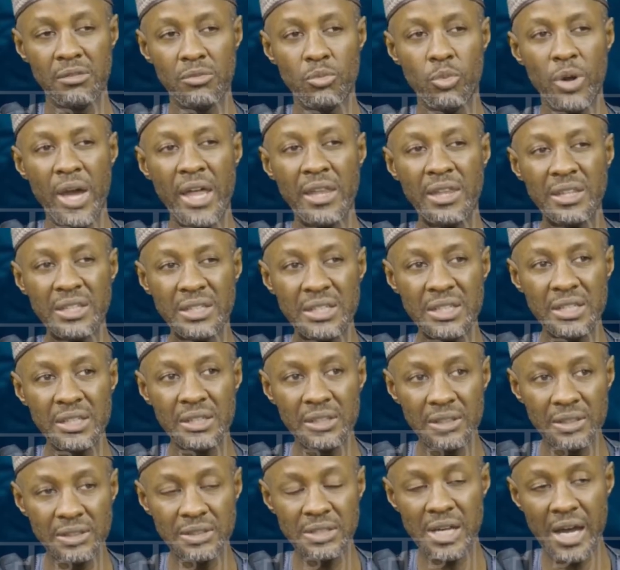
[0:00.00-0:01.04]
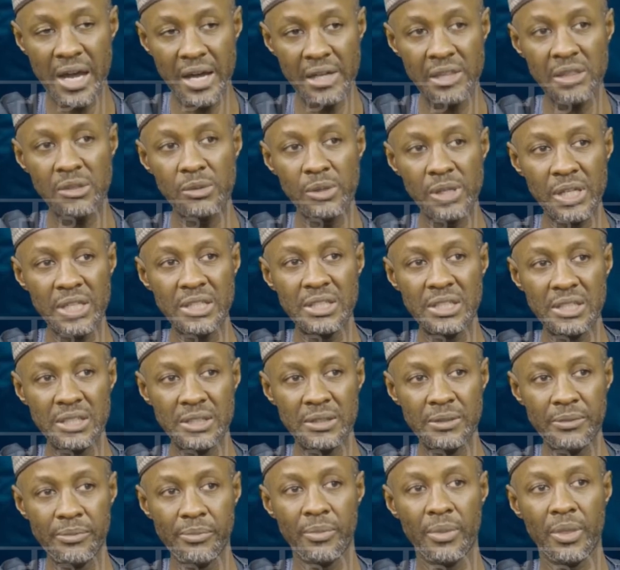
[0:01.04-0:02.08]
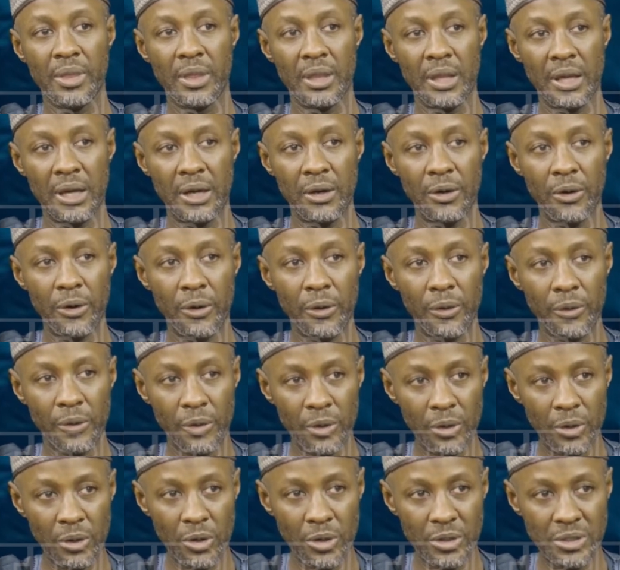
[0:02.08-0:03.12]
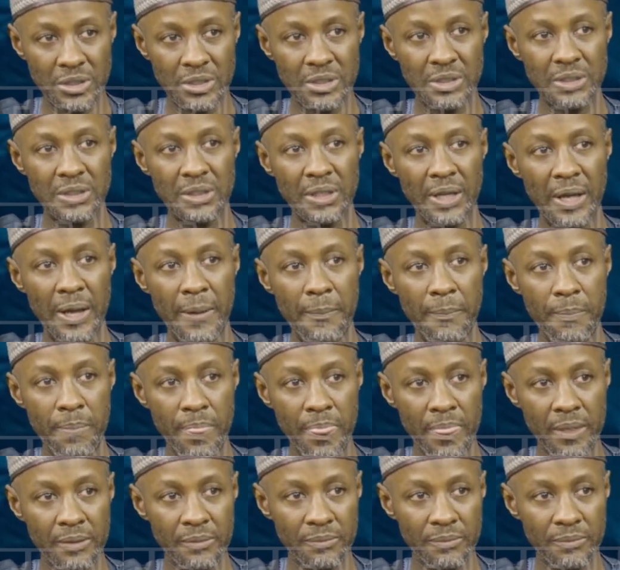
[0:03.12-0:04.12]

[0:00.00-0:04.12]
is we're still isolating or not um,